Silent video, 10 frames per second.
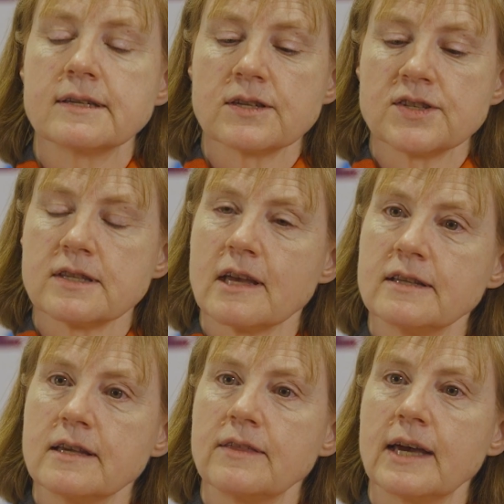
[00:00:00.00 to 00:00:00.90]
is a
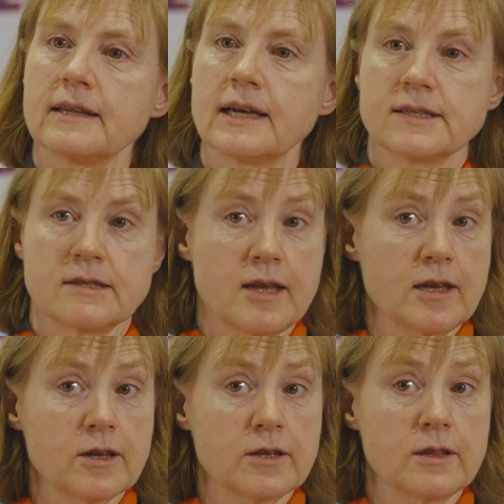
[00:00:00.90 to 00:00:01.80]
study that has
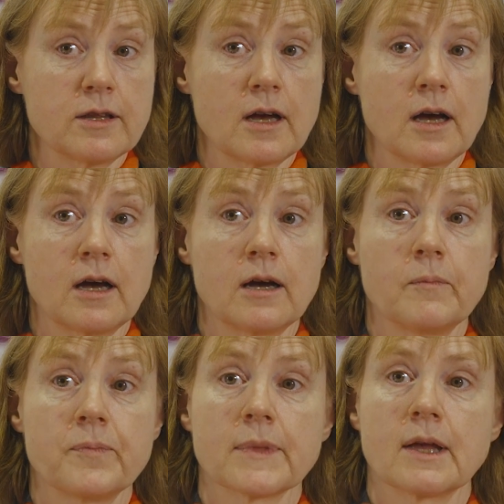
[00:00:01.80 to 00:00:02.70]
taken
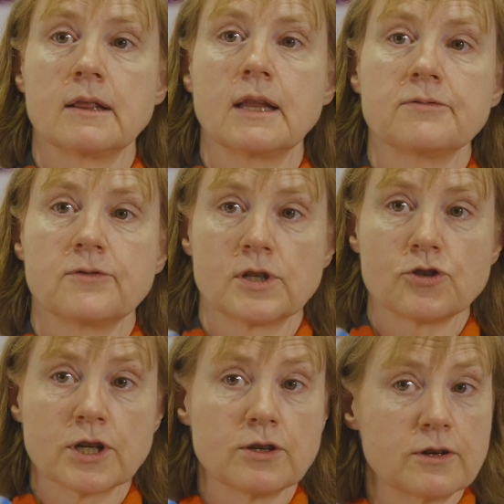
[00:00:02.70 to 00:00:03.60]
um, left
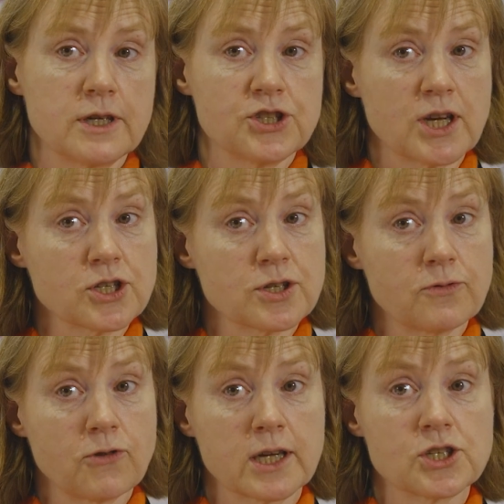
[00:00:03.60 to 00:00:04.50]
ventricular ejection
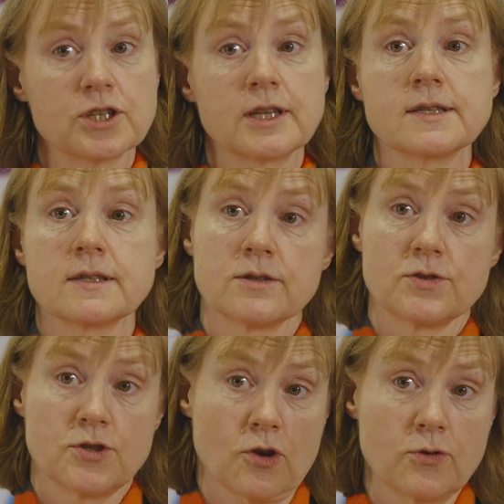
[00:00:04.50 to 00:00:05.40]
fraction as a
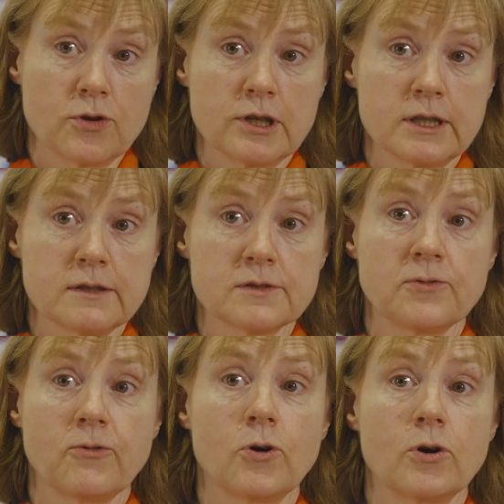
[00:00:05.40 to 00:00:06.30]
surrogate
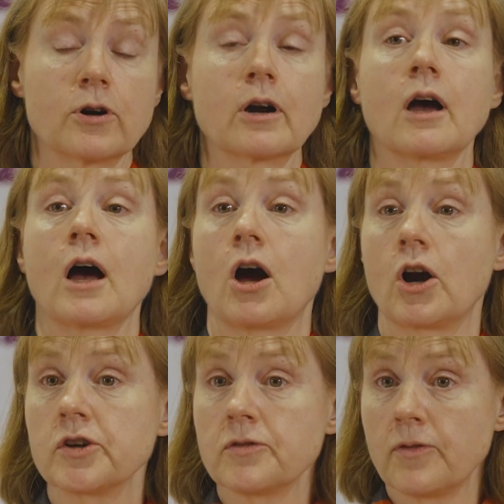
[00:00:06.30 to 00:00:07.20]
for
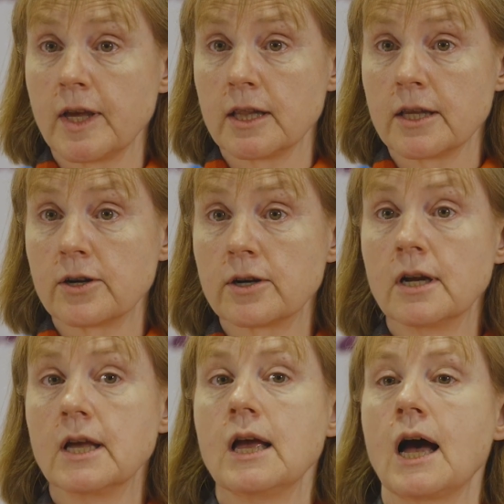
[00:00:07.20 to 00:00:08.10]
heart failure.
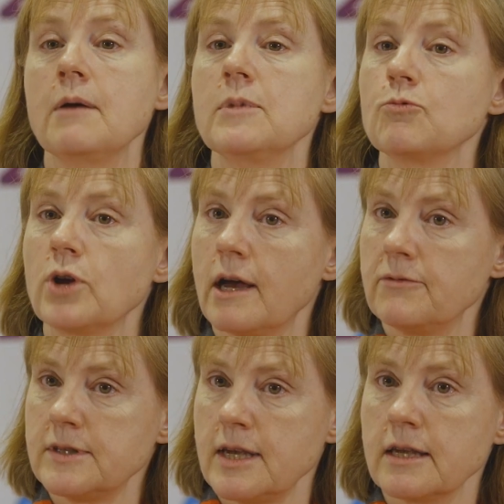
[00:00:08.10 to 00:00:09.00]
I mean, we
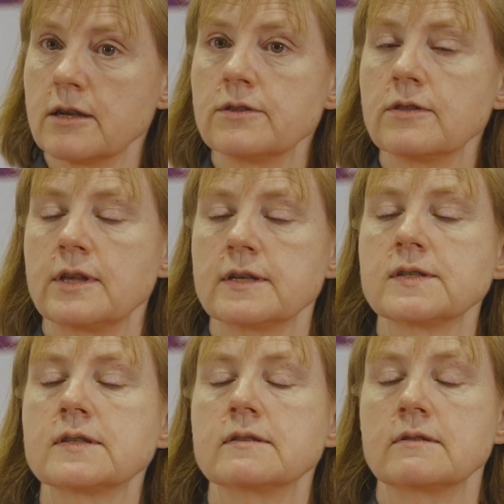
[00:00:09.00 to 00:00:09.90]
have taken
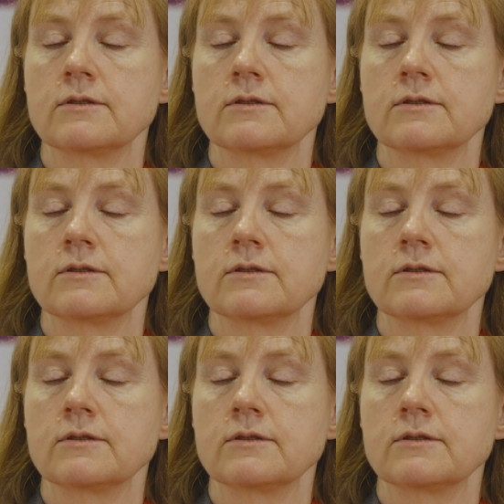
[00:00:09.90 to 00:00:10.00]
this